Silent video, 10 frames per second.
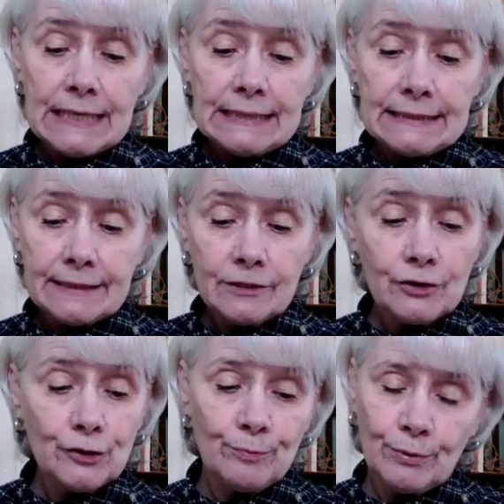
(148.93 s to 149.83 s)

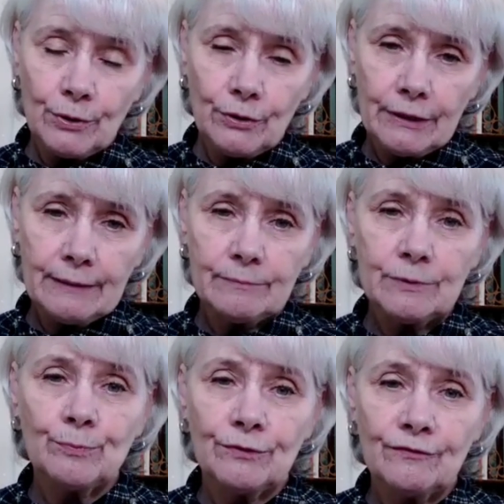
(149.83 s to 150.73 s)
Signature programs
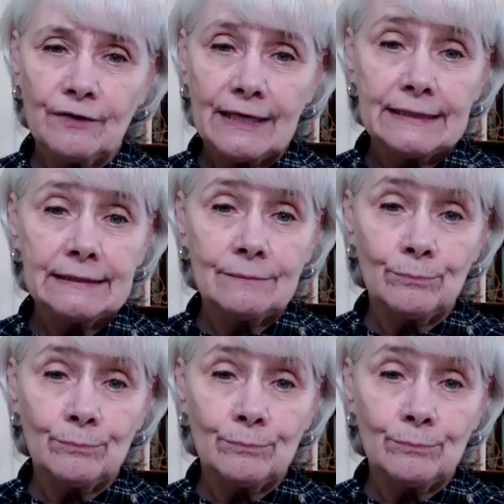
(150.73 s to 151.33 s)
provide,